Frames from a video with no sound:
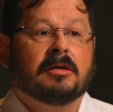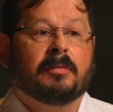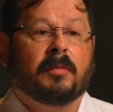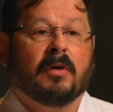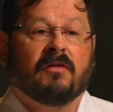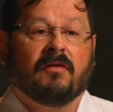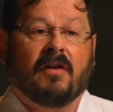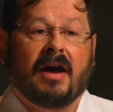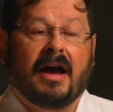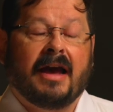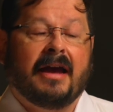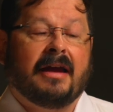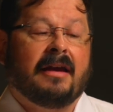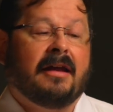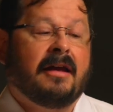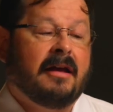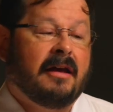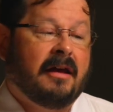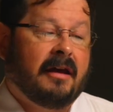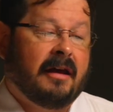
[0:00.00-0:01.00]
to provide,
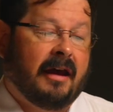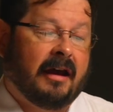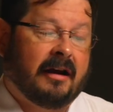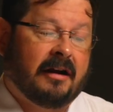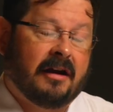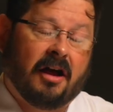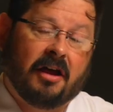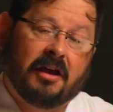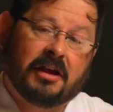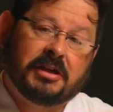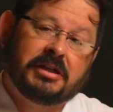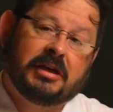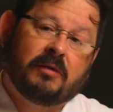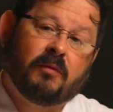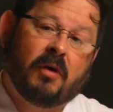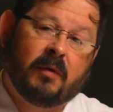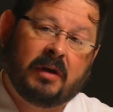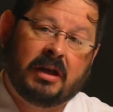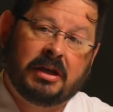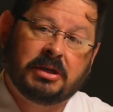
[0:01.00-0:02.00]
acknowledging
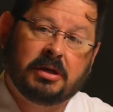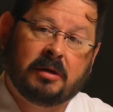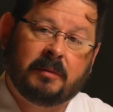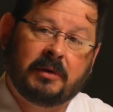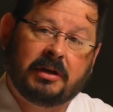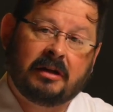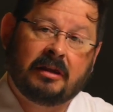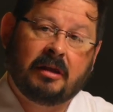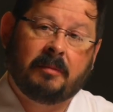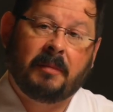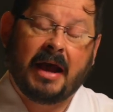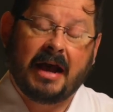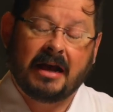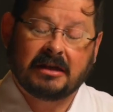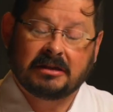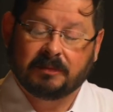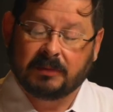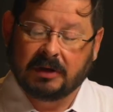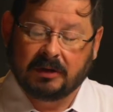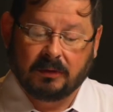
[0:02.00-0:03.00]
what we contributed in the
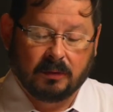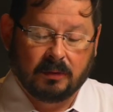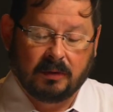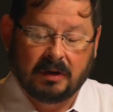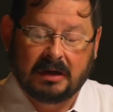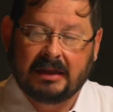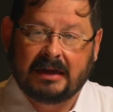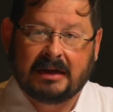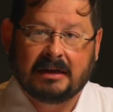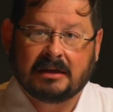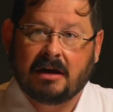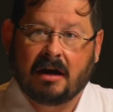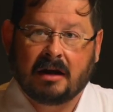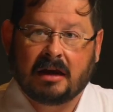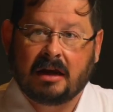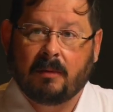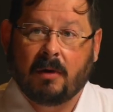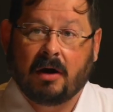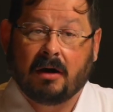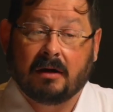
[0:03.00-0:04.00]
past, but really
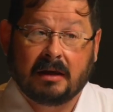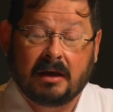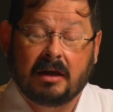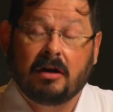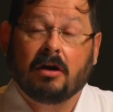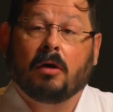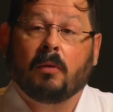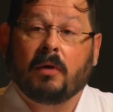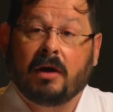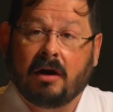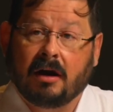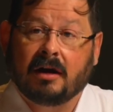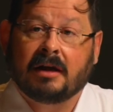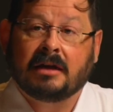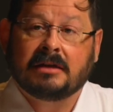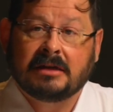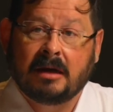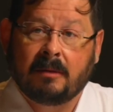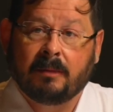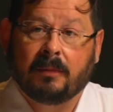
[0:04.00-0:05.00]
talking about here we are
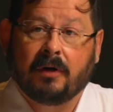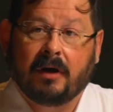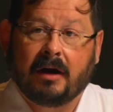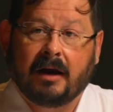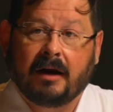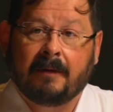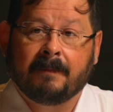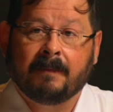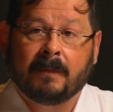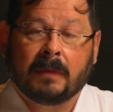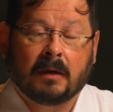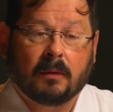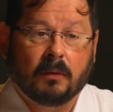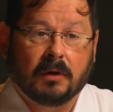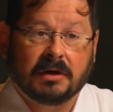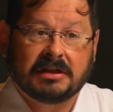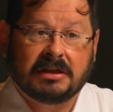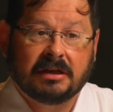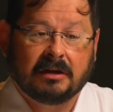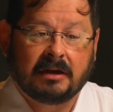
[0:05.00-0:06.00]
contemporary,
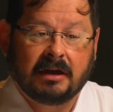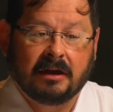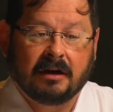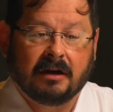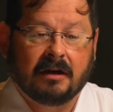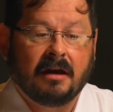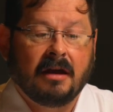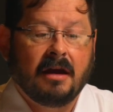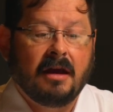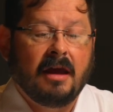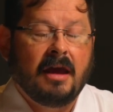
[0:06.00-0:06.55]
we're still here.